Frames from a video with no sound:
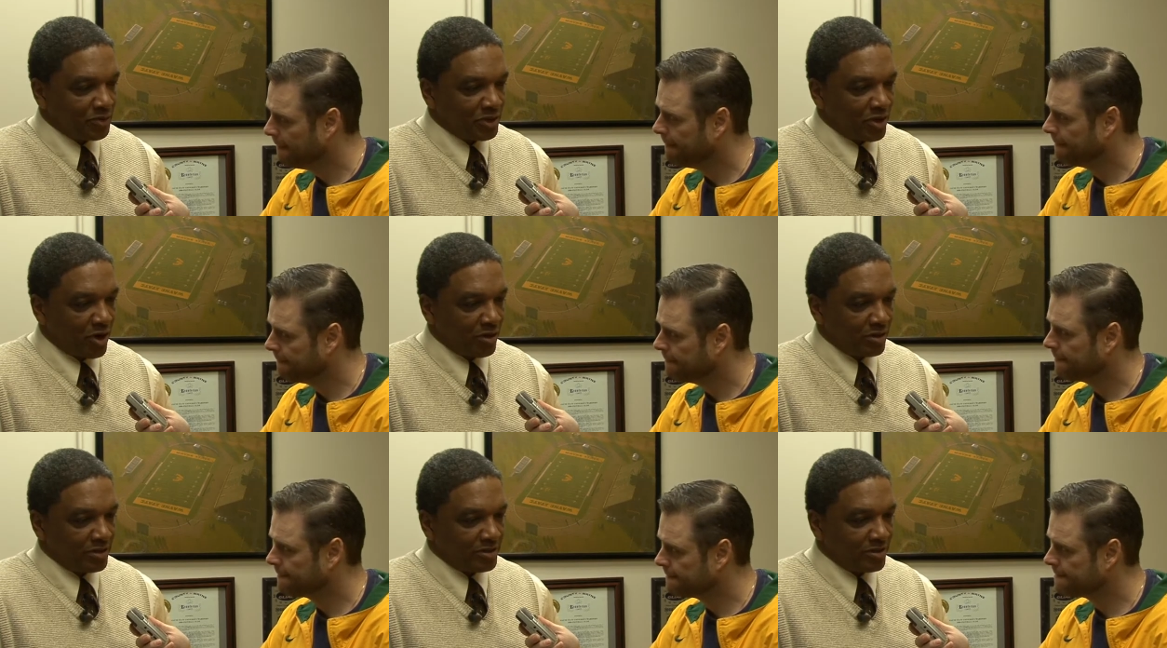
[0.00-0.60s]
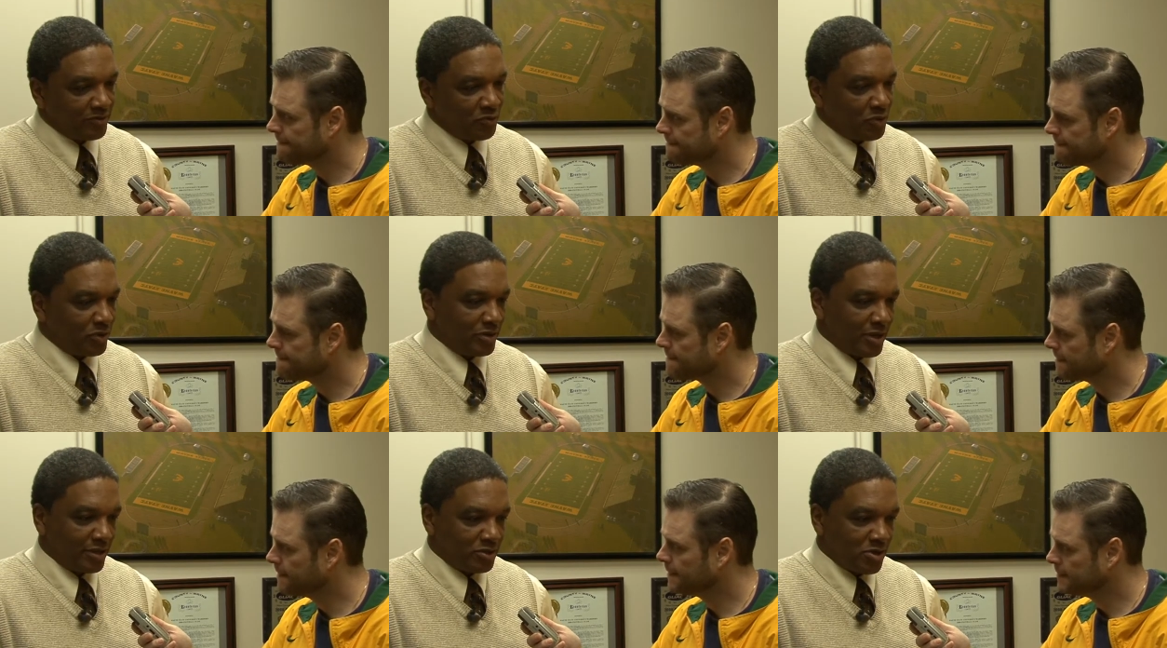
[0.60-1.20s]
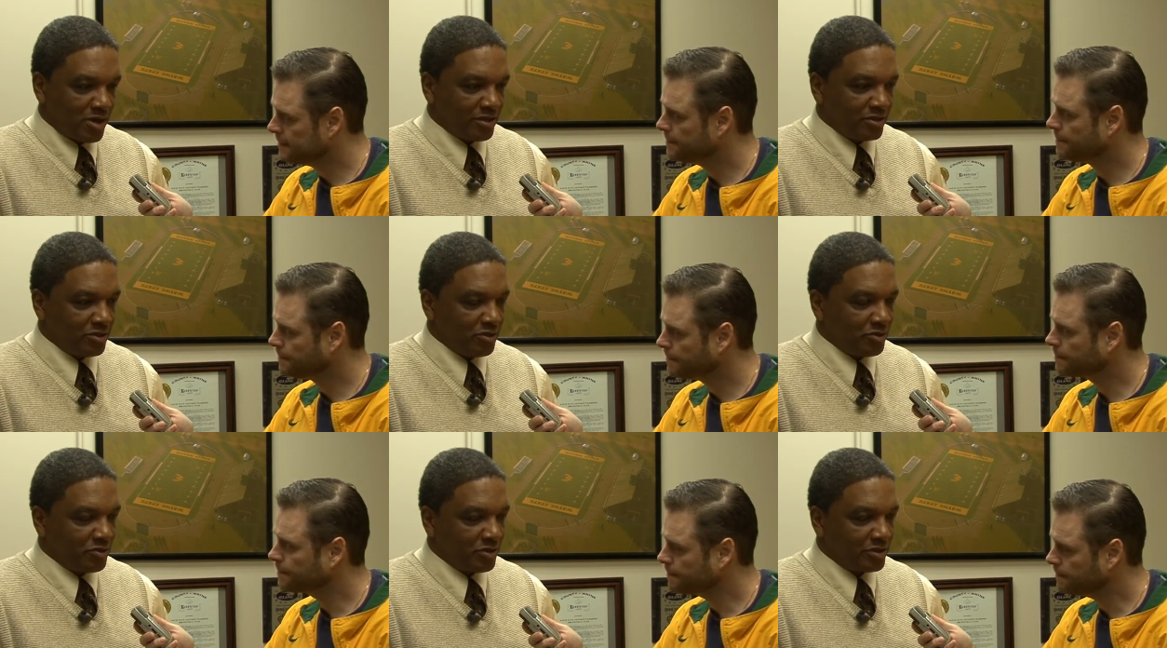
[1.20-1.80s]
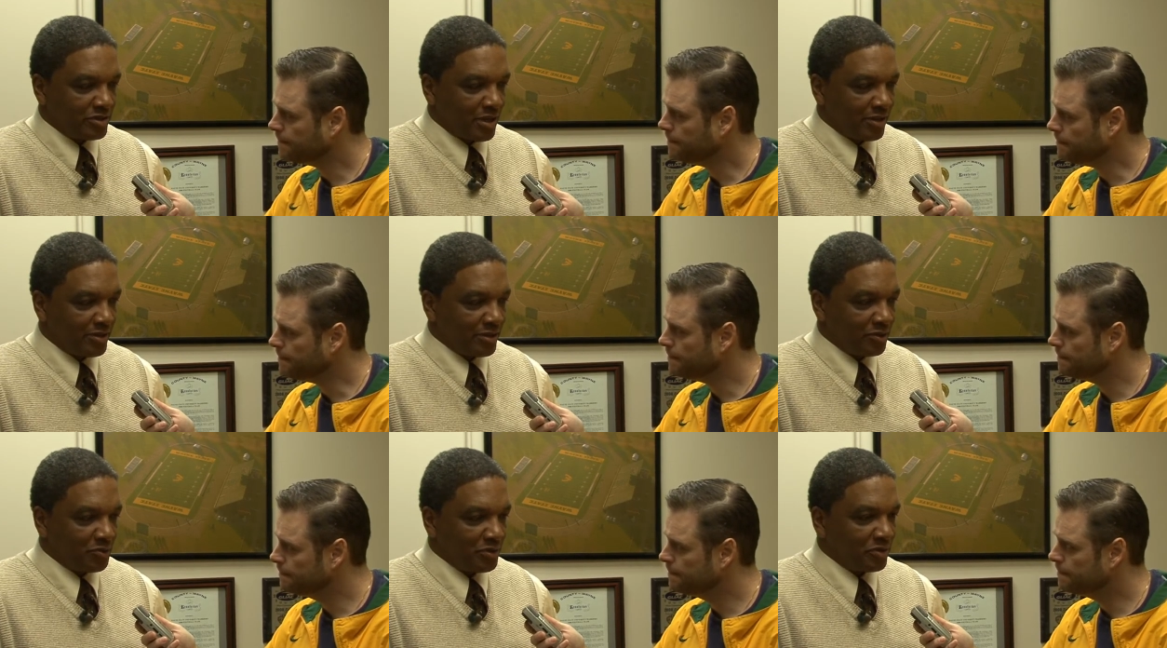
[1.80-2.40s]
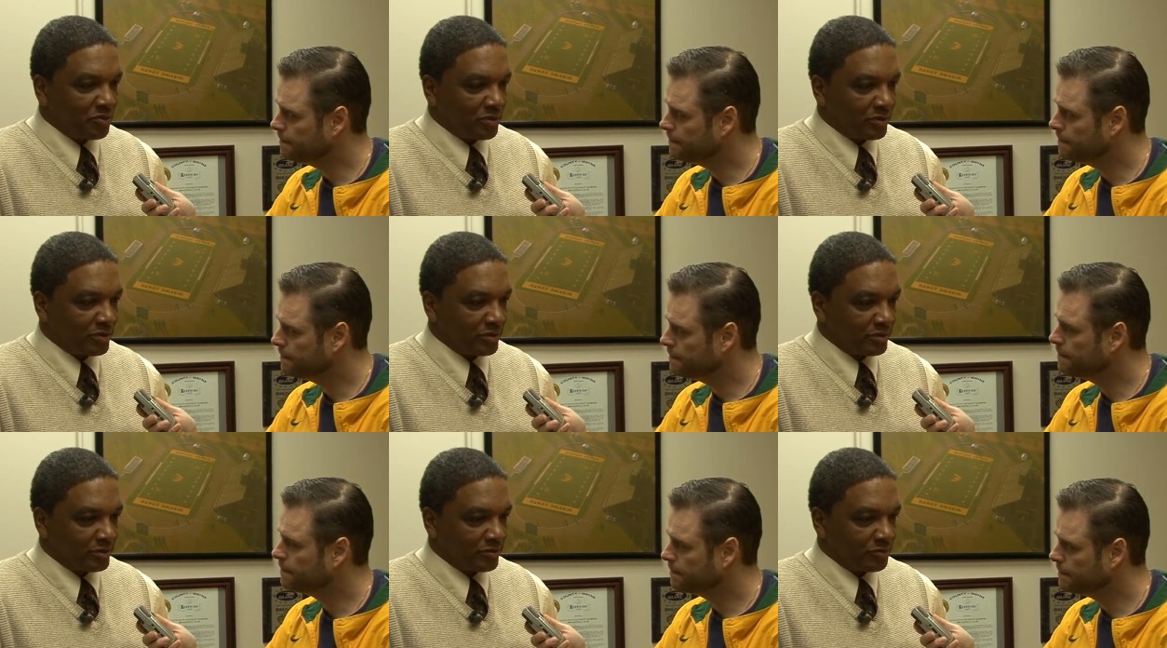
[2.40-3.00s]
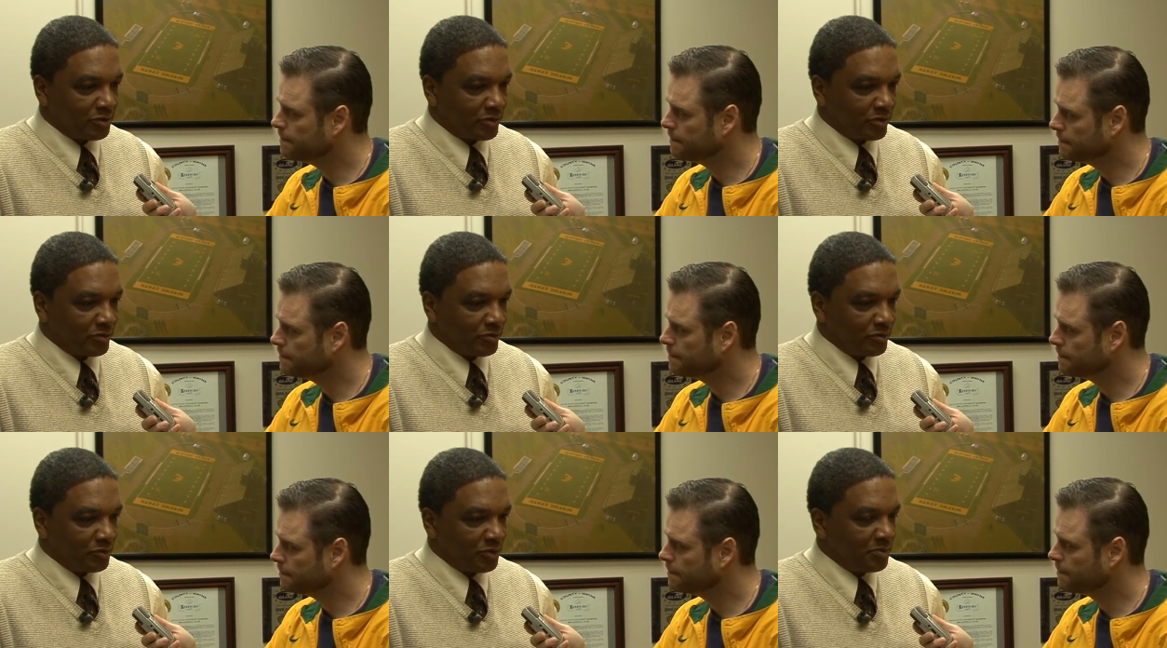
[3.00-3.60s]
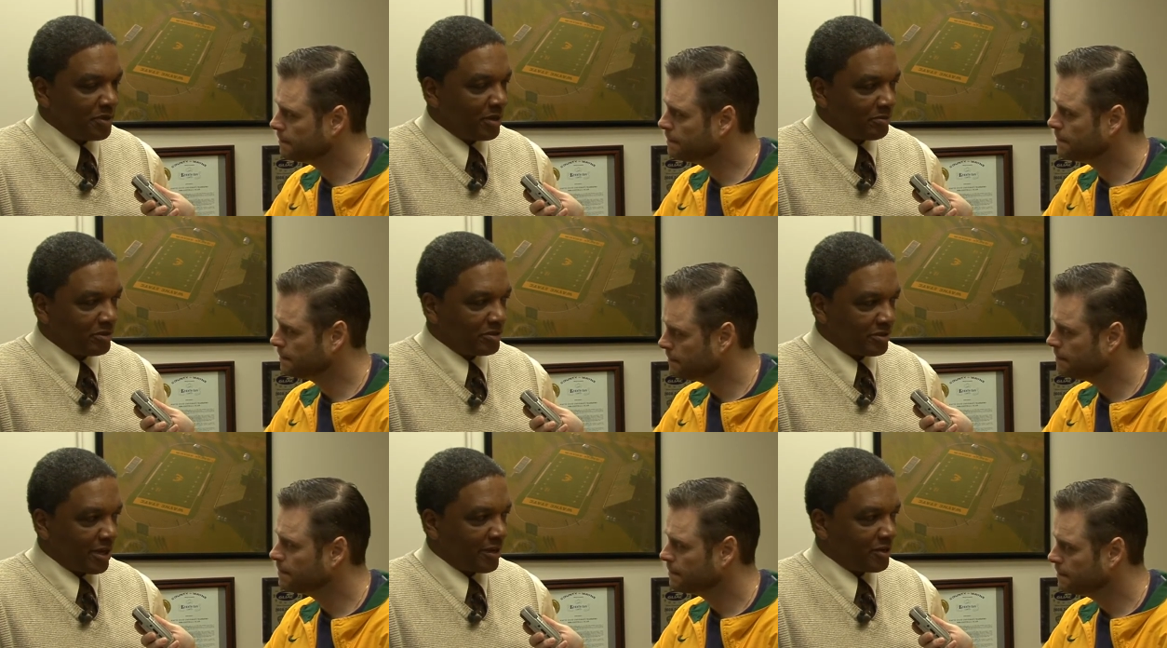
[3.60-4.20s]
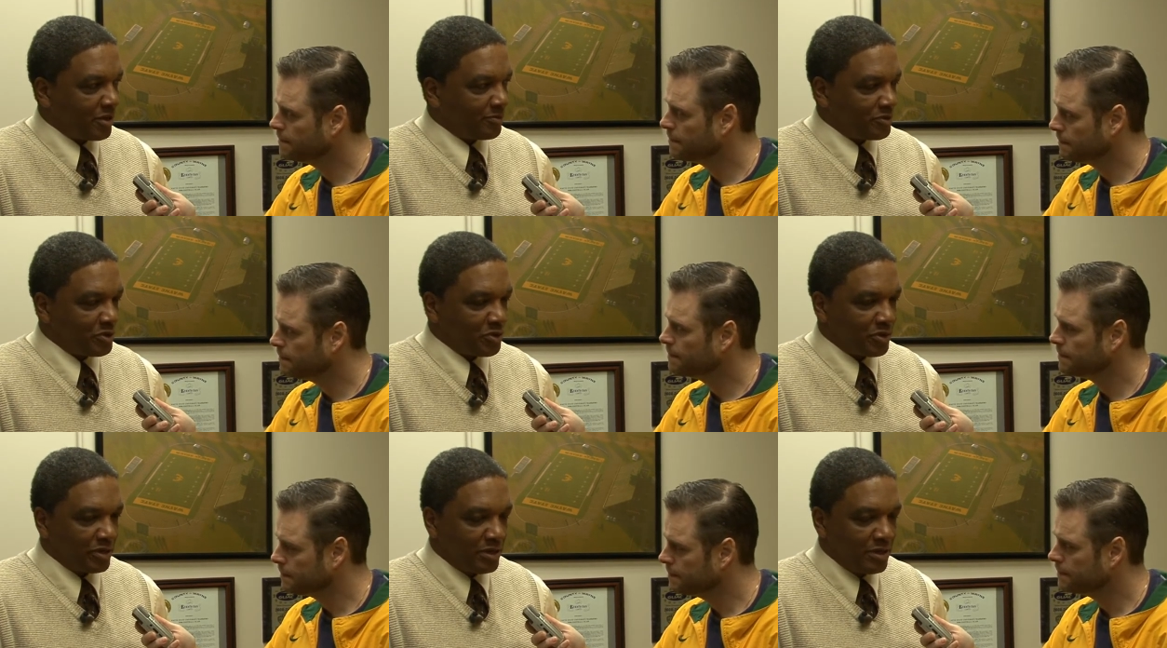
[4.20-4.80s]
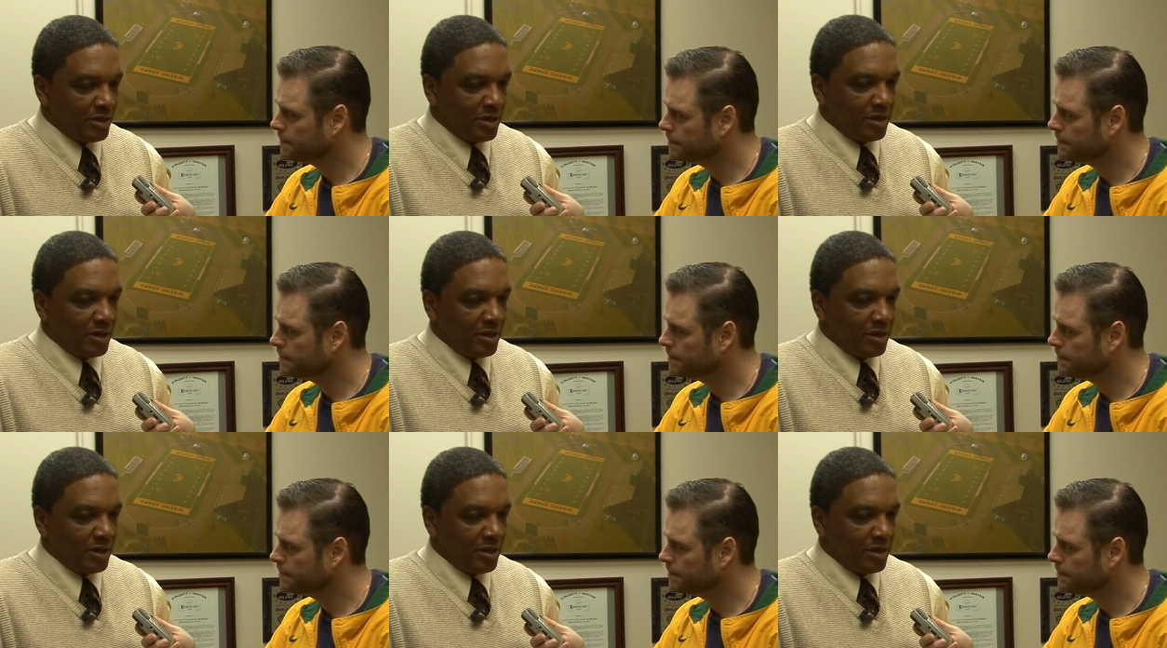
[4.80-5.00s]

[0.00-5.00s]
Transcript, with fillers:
Speaker 1: regardless of what they try to do to us, I think we, we're, we're, we'll be able to stand up to it.